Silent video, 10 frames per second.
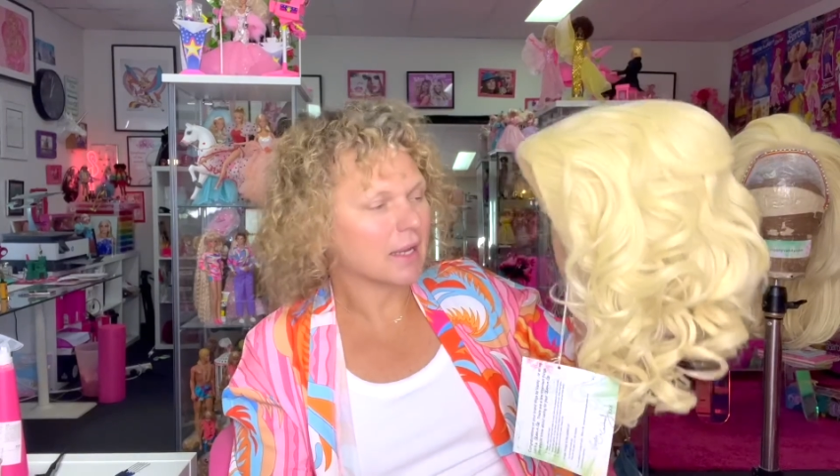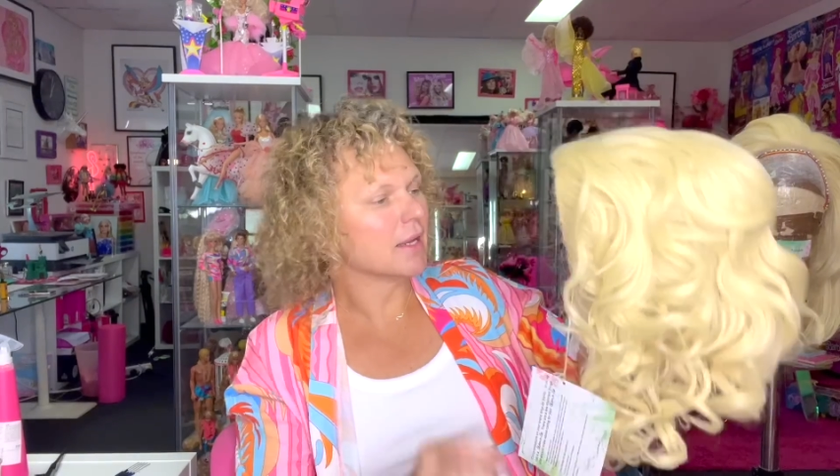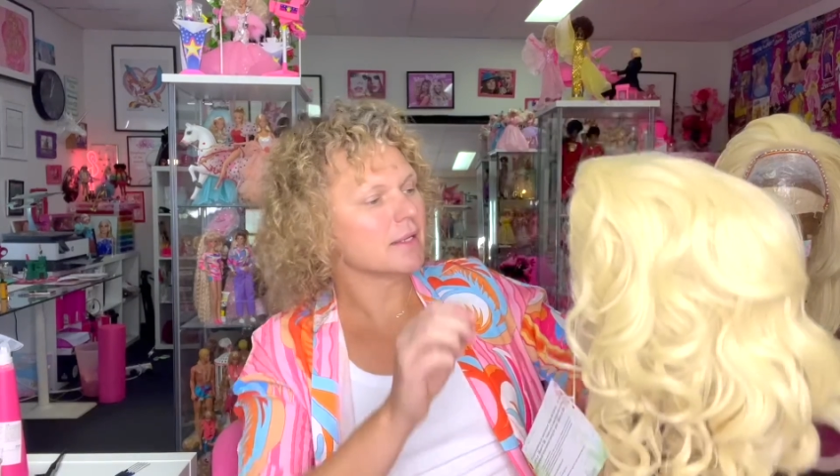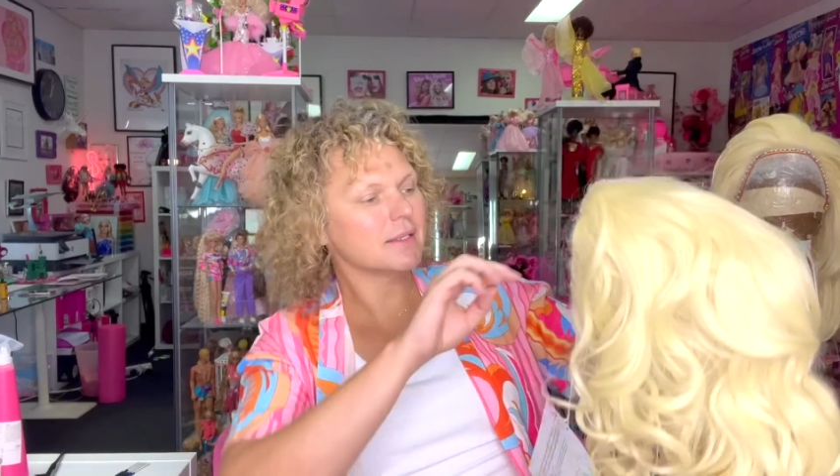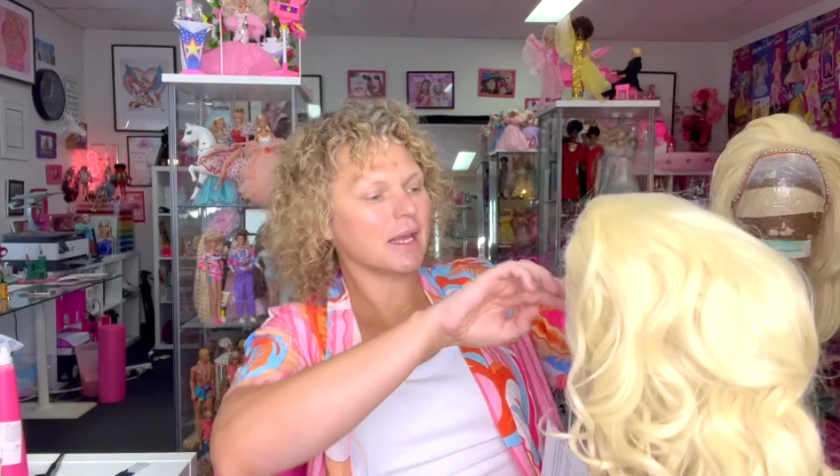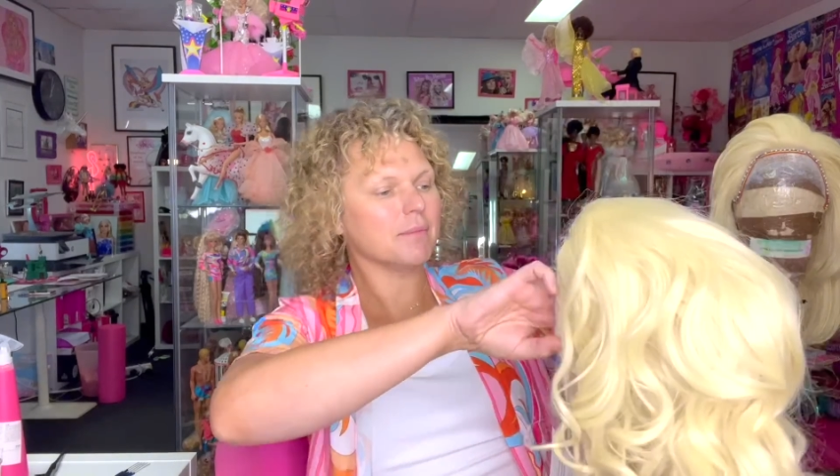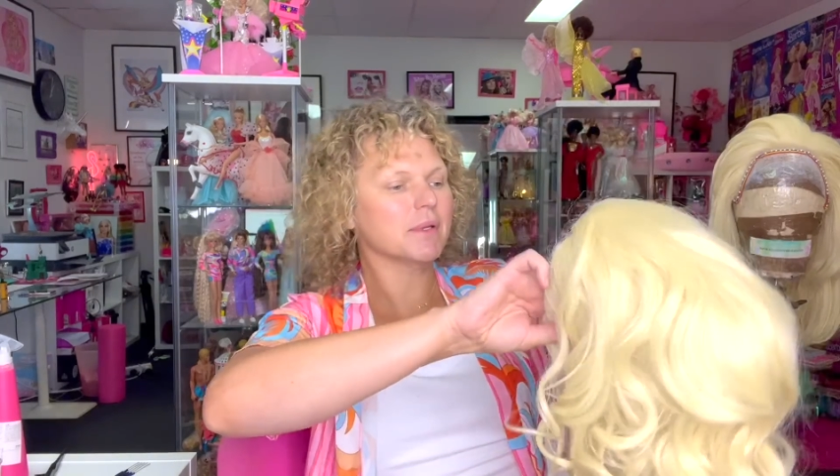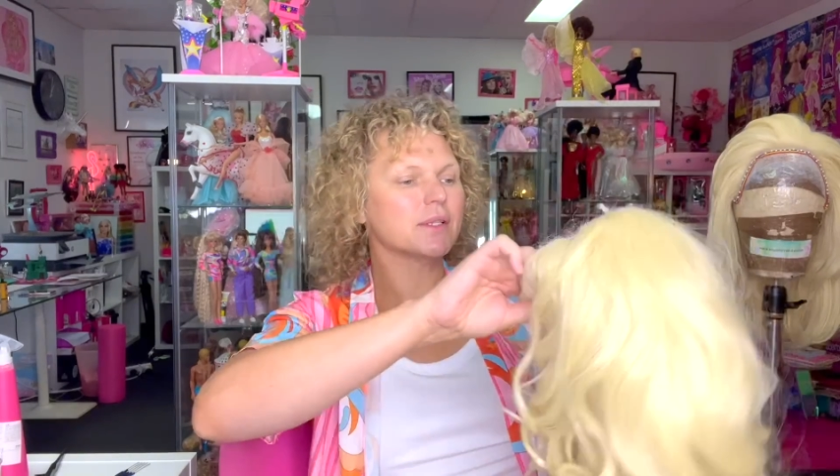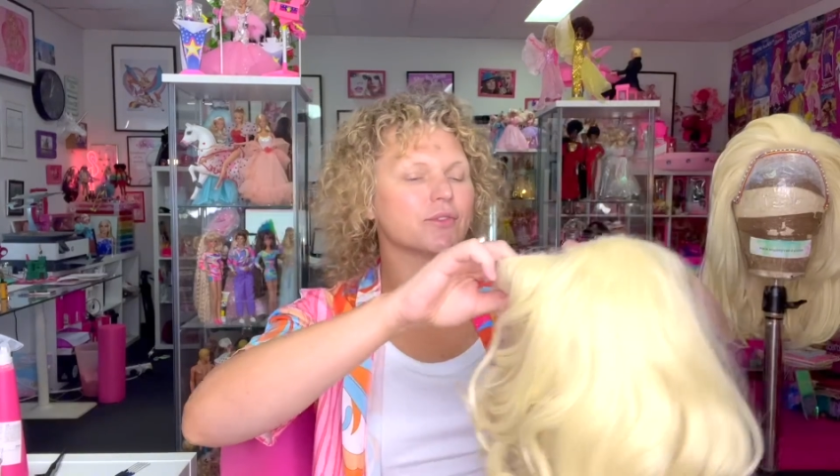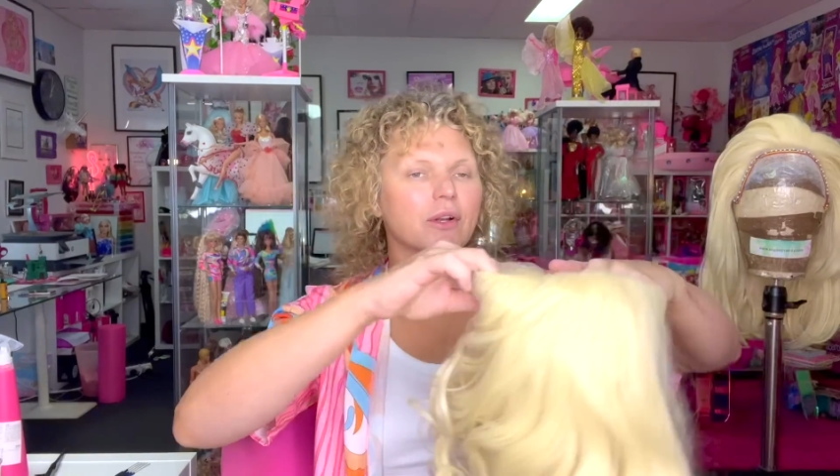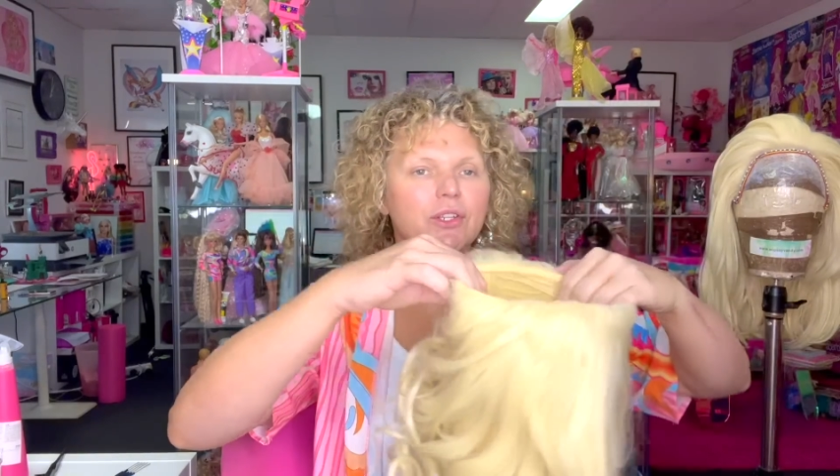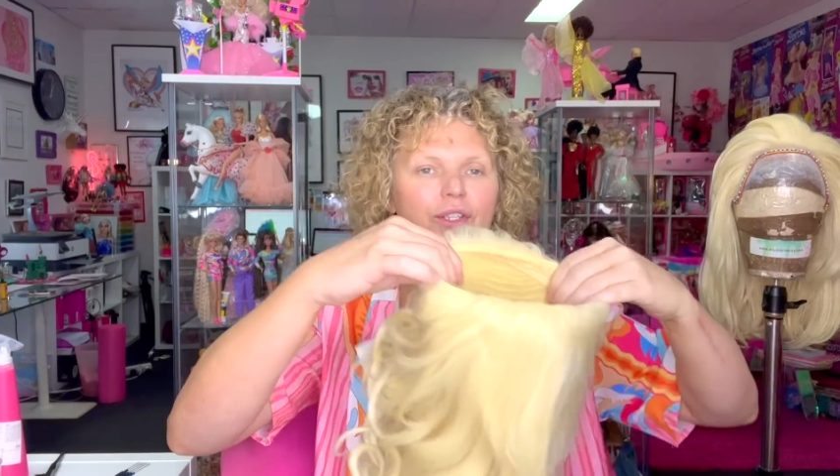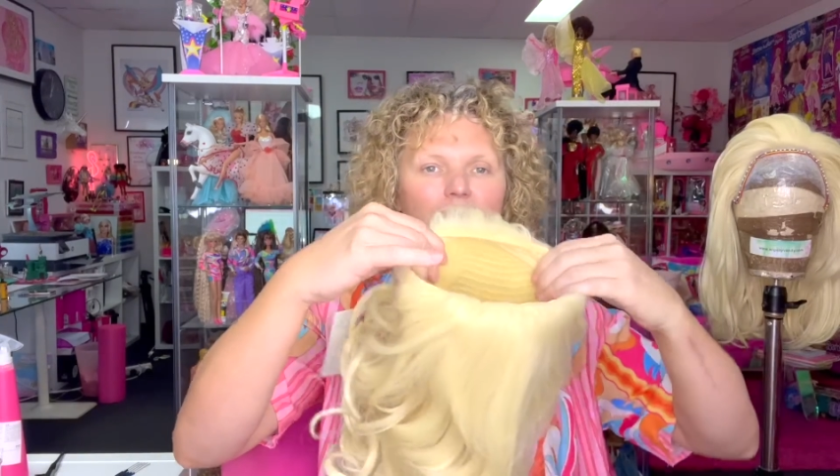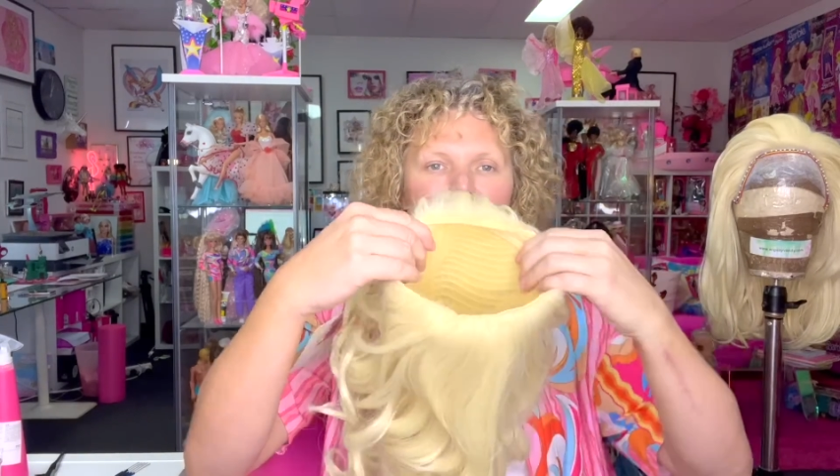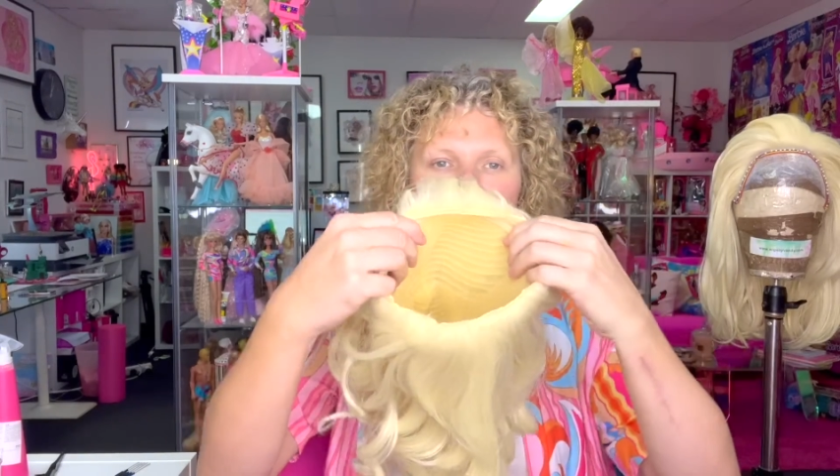Same
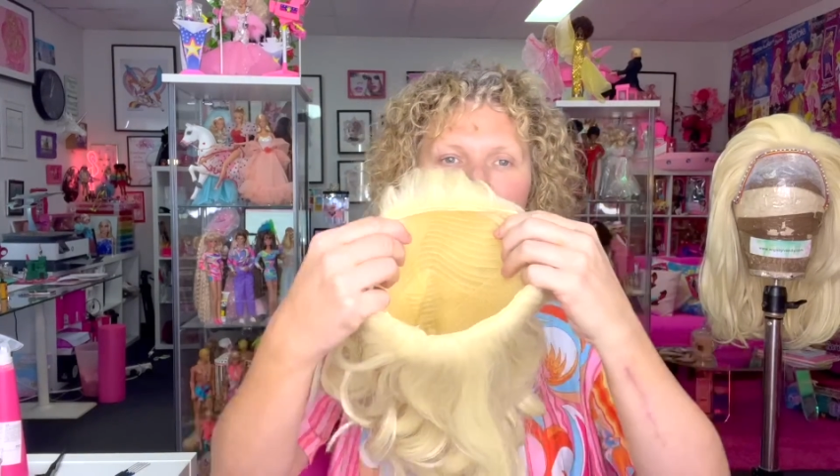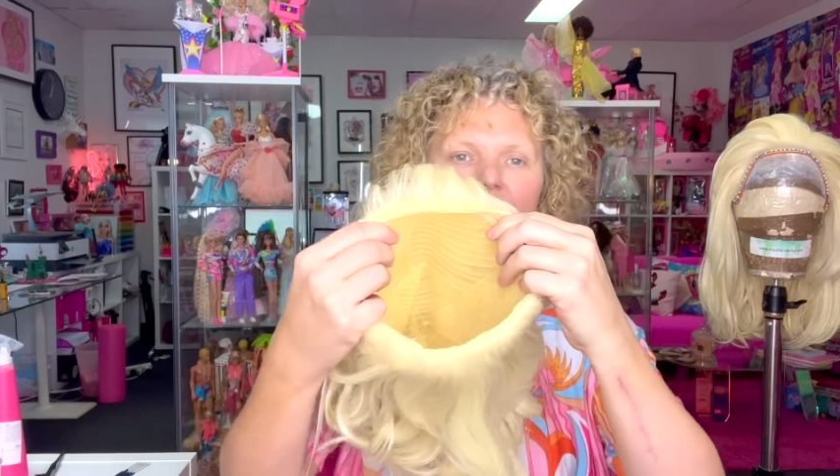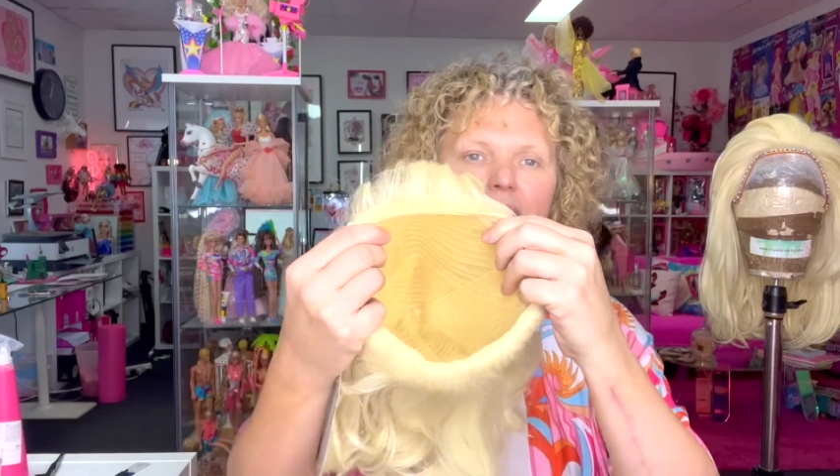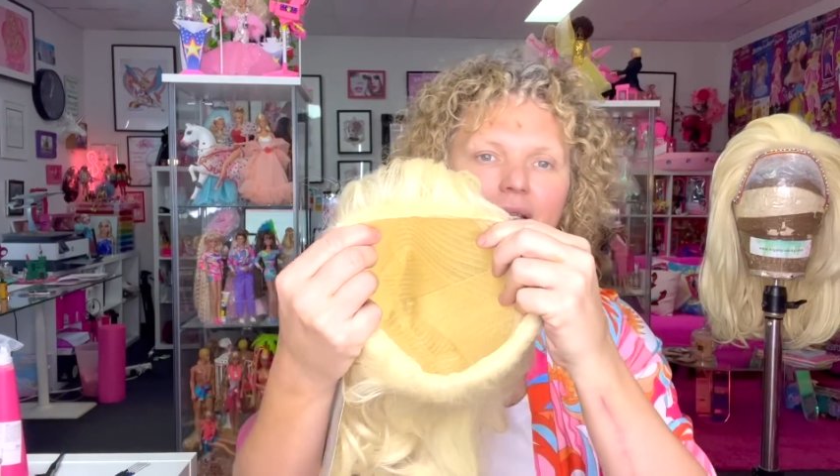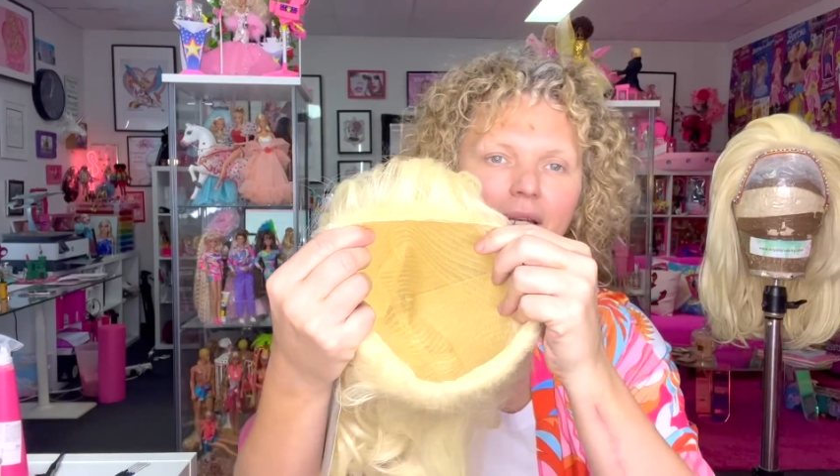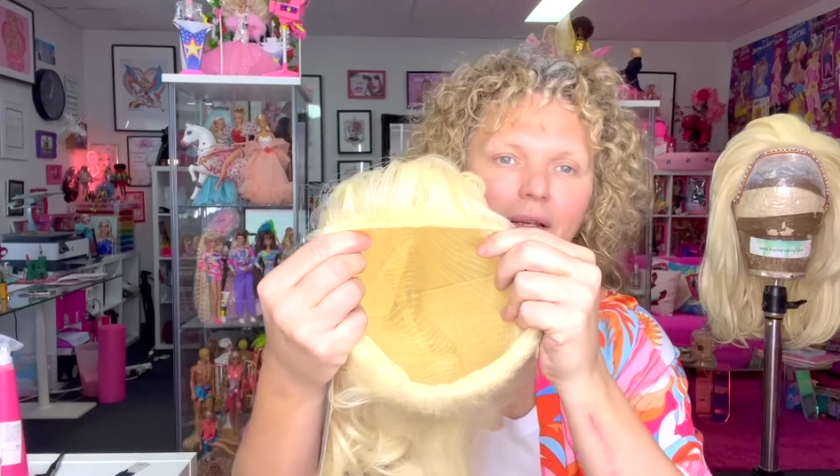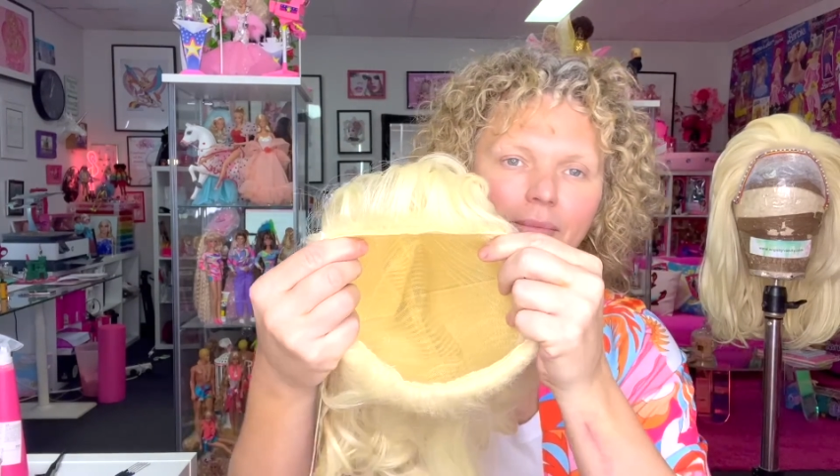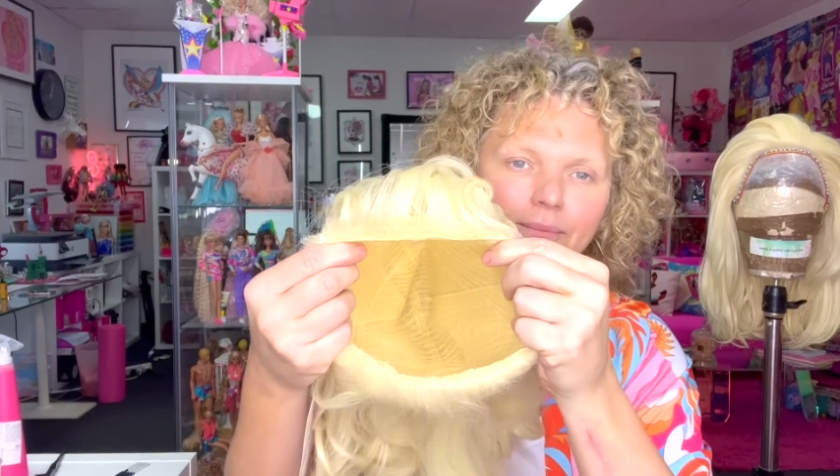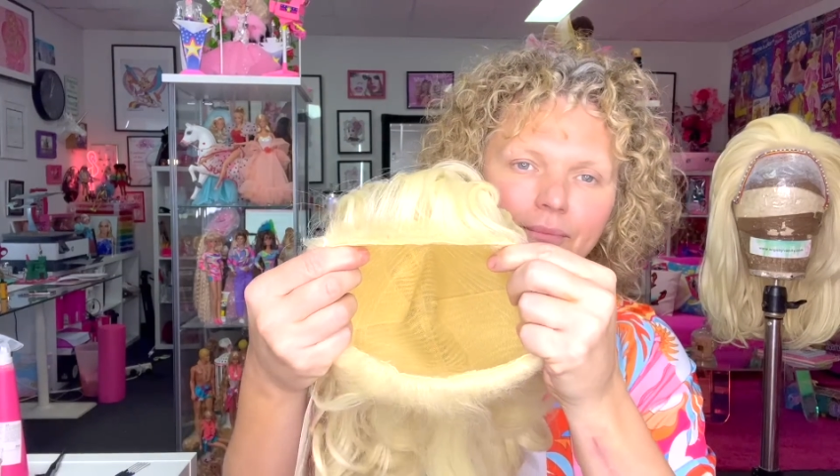construction as the Mitzi,